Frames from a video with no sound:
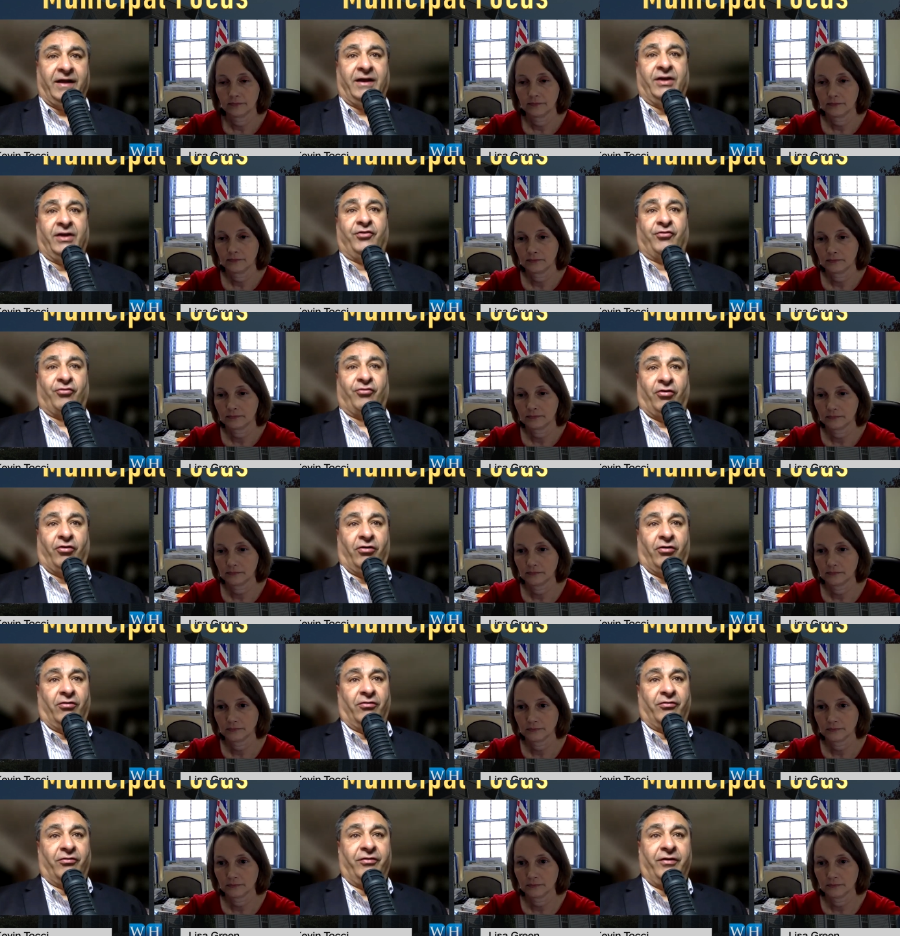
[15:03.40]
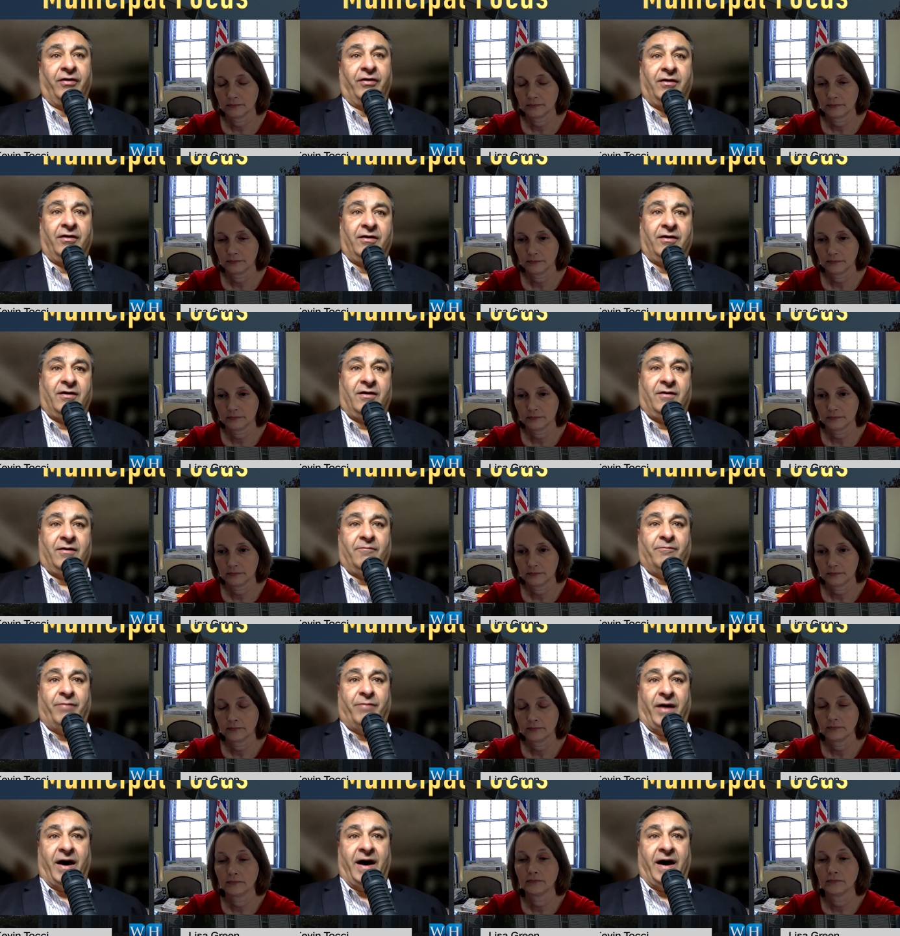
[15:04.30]
Speaker 1: controlled
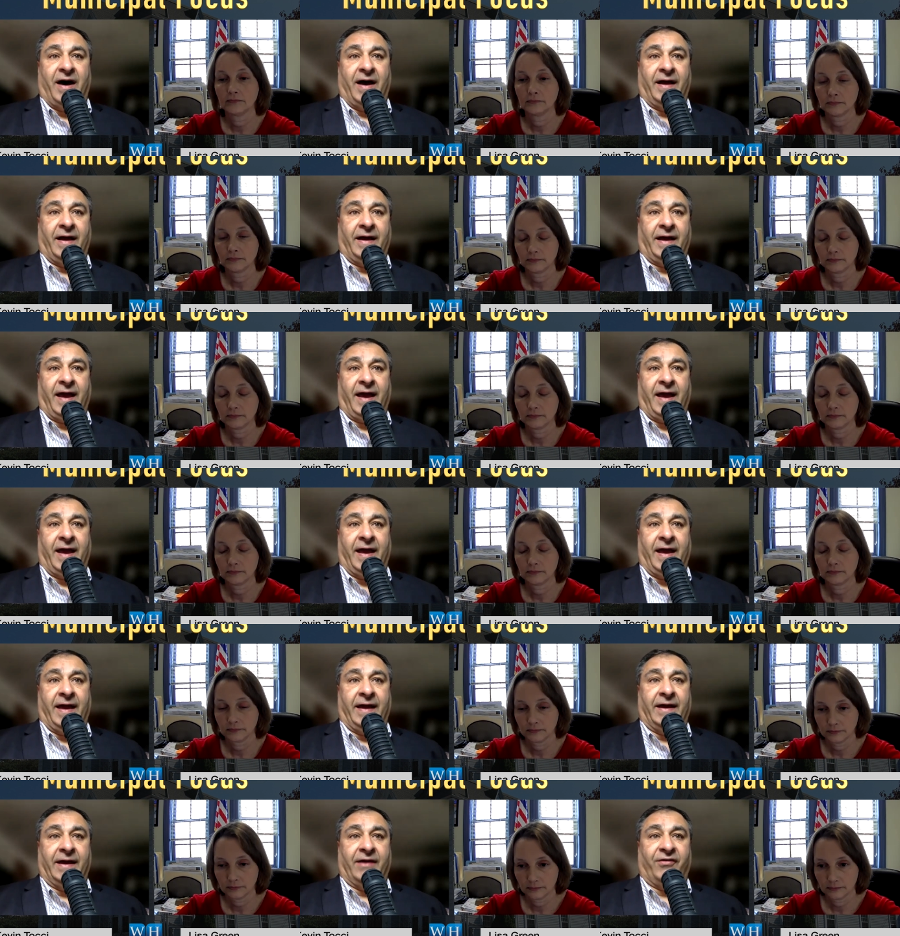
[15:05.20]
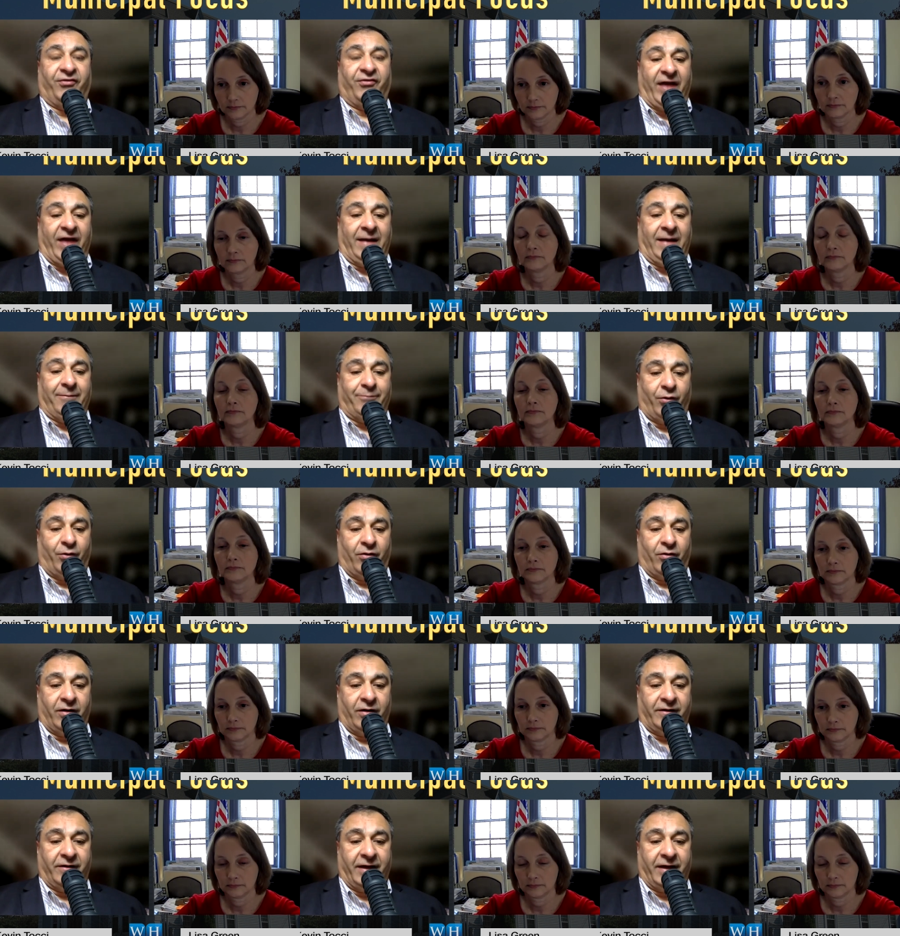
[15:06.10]
by a, a state
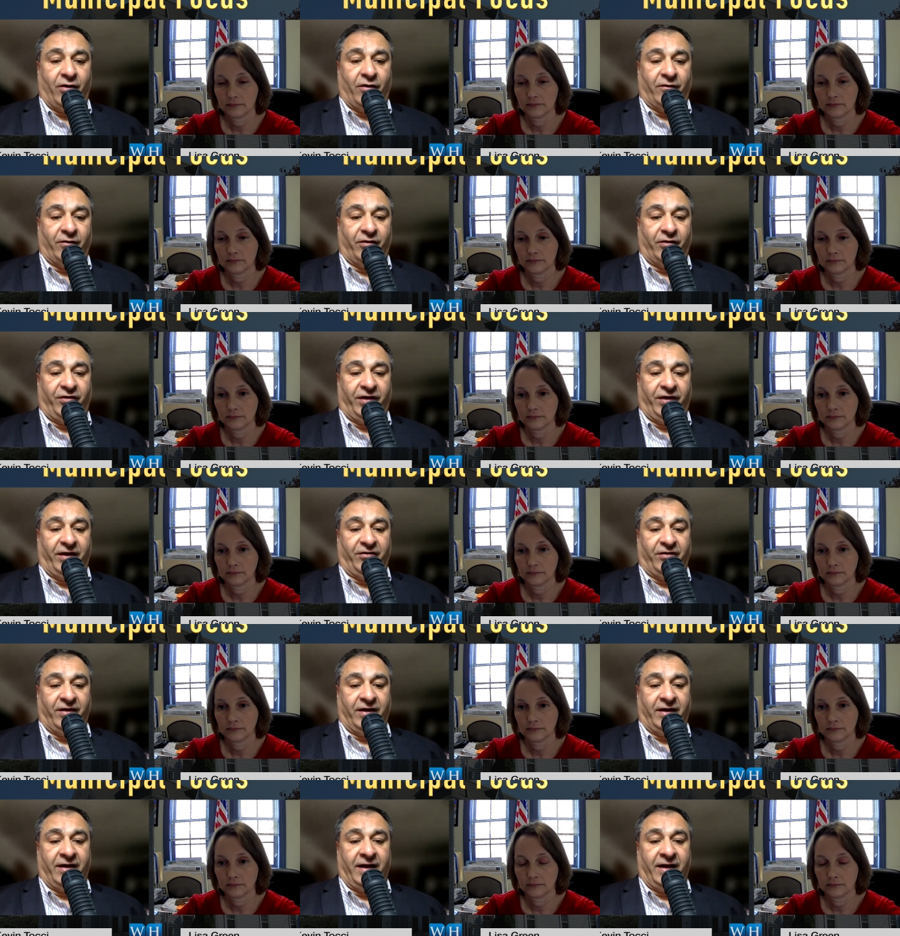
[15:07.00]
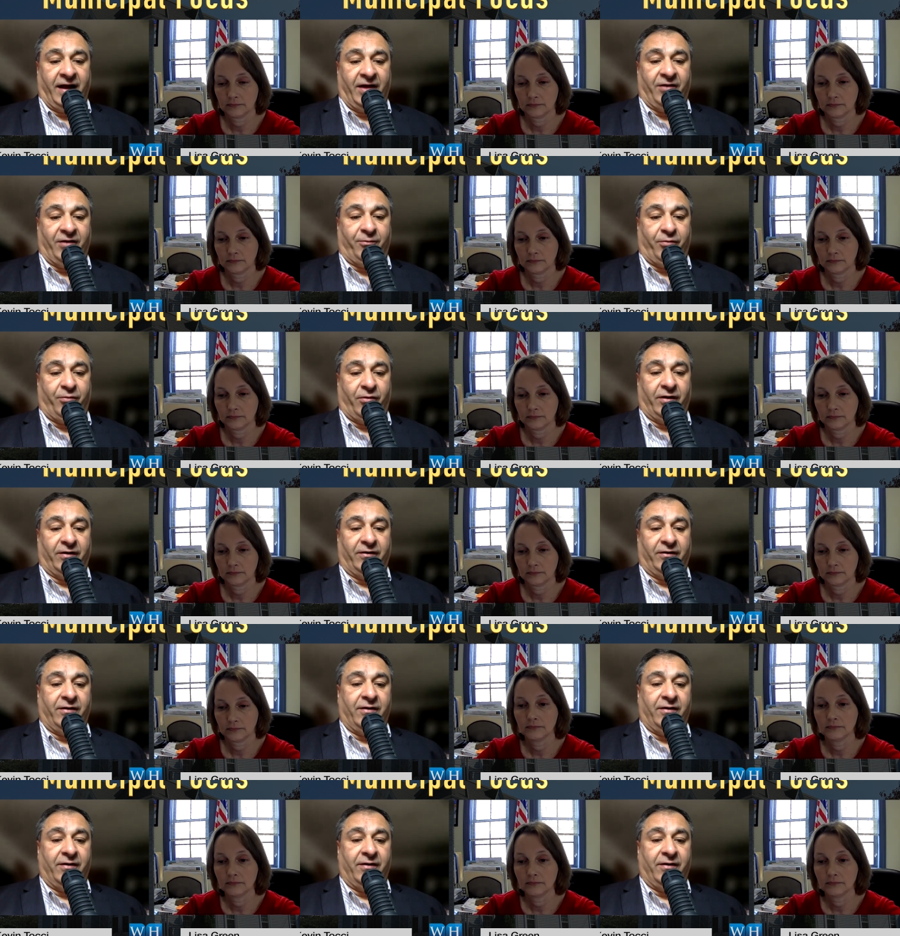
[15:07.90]
board that oversees it and has put